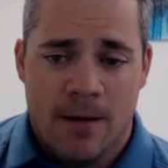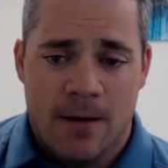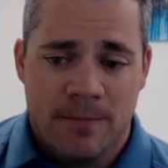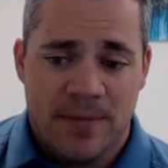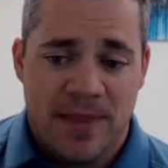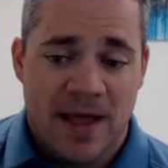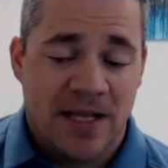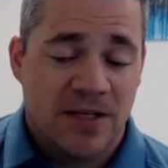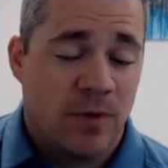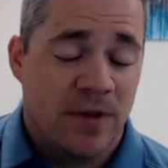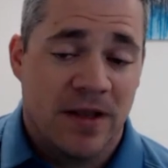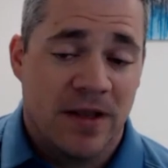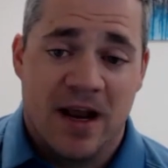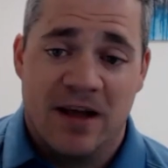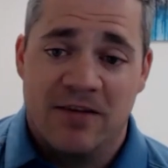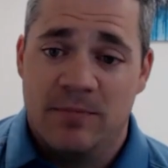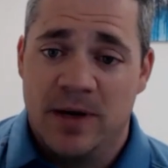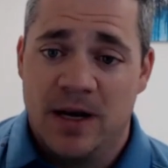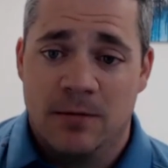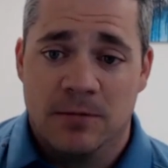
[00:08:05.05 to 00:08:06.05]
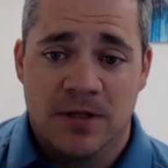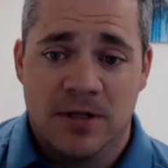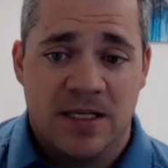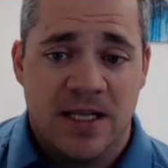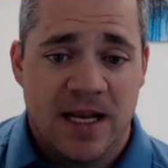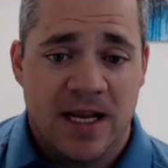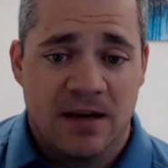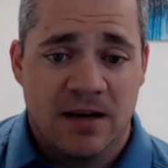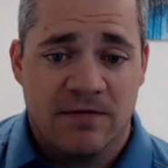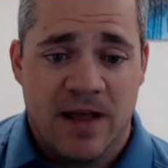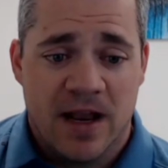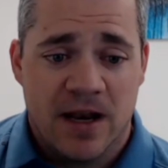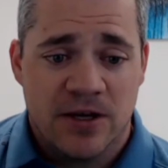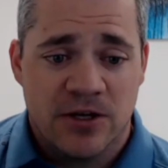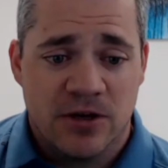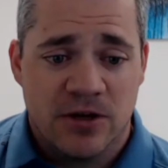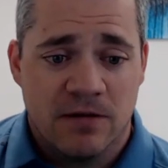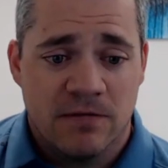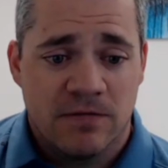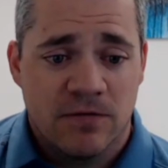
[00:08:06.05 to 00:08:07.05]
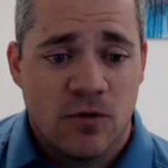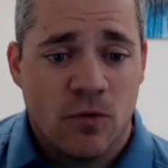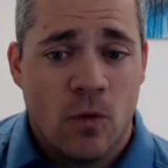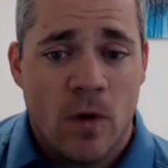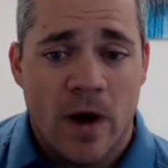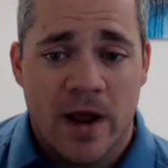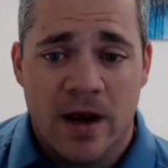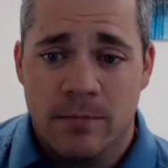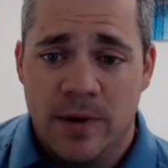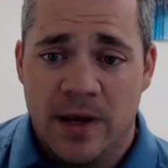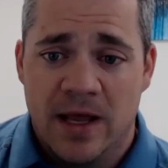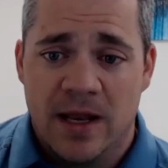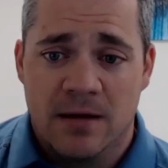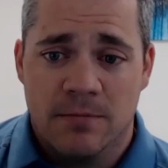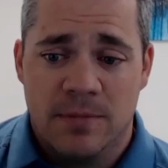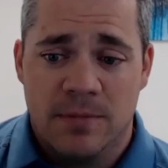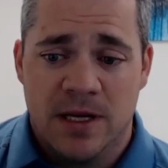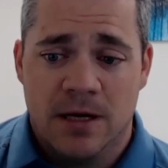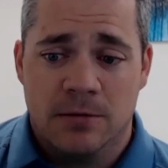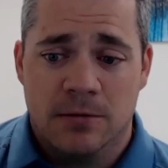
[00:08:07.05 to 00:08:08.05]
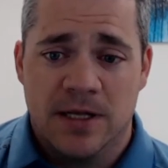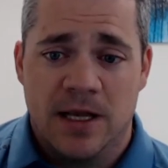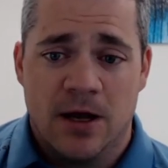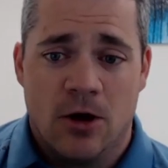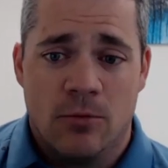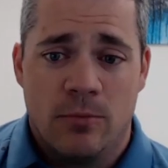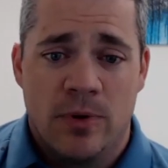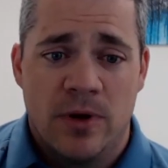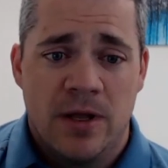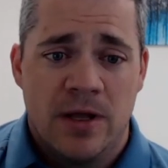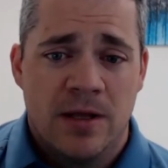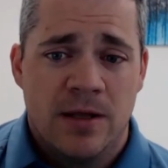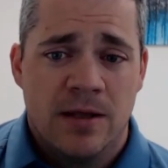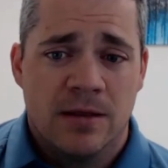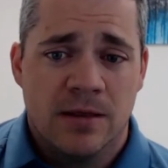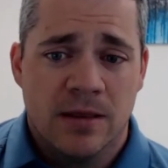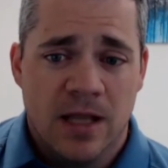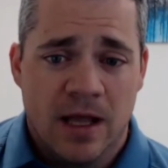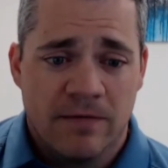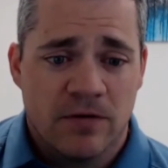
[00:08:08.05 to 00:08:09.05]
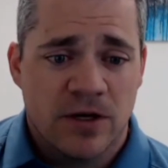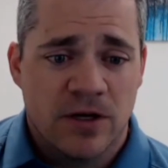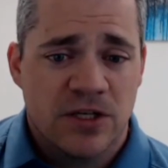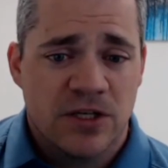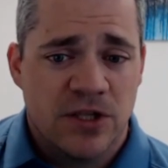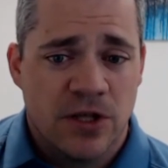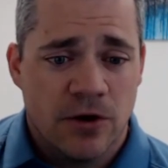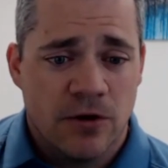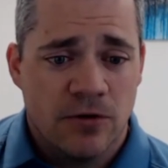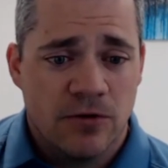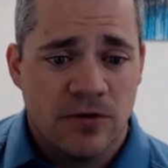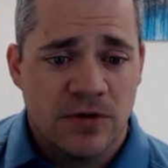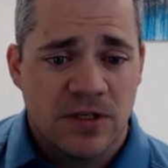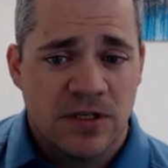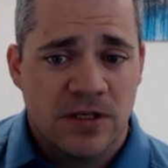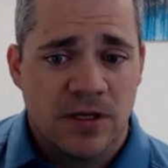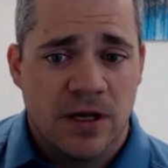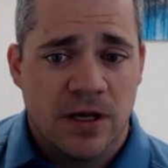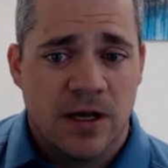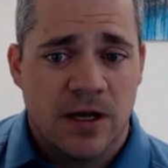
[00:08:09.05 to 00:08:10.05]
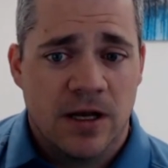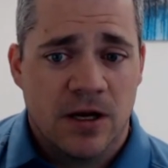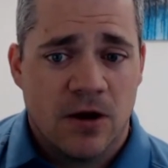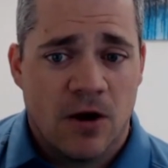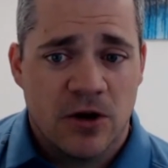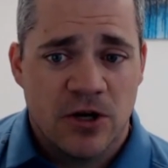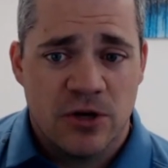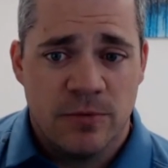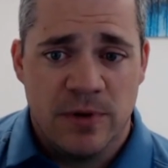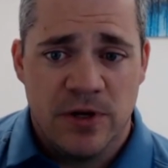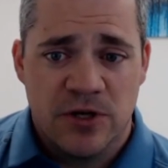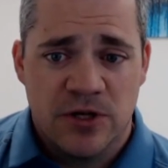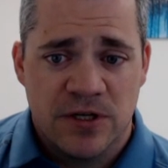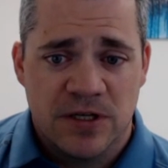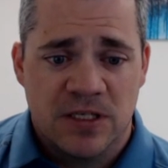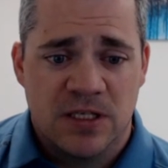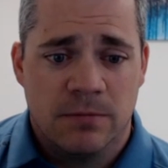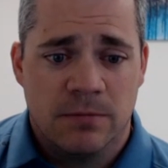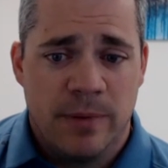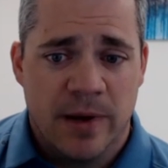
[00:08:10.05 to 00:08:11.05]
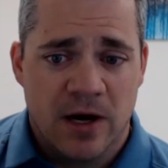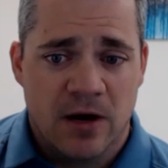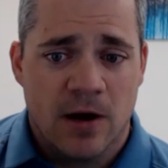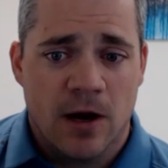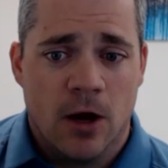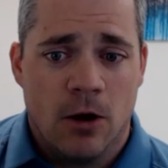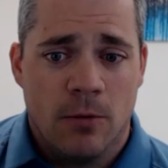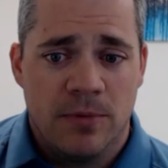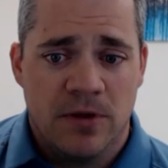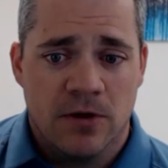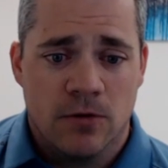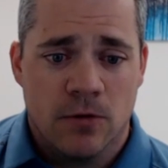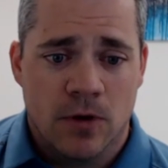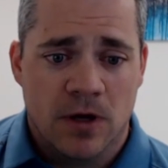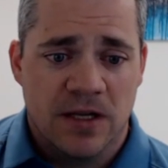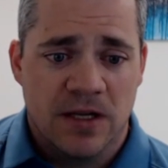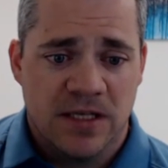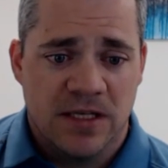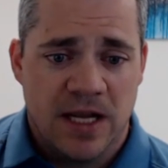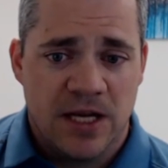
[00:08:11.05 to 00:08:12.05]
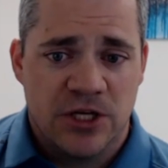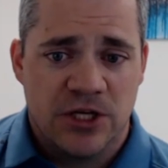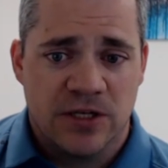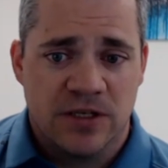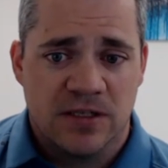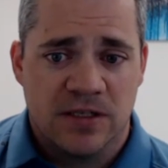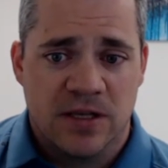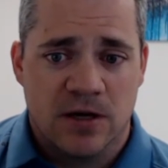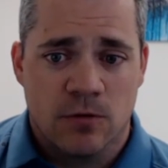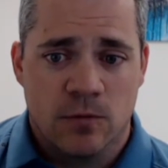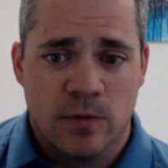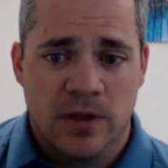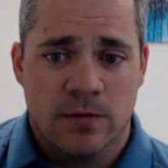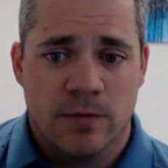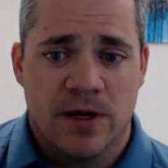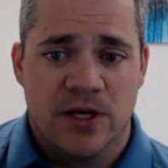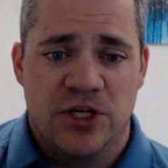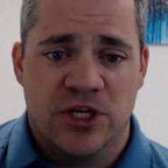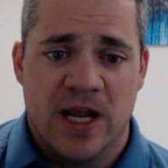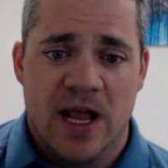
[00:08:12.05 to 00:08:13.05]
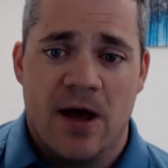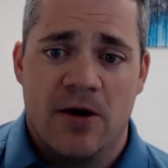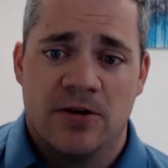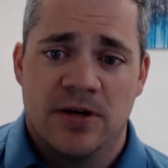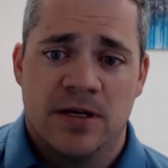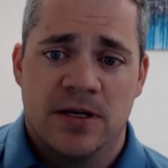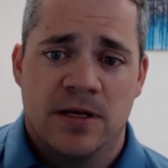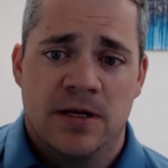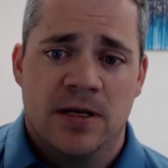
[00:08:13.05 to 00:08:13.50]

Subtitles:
That's one that I've been able to take advantage of quite a bit and be able to help leverage those contributions to better help the organizations that are really reaching out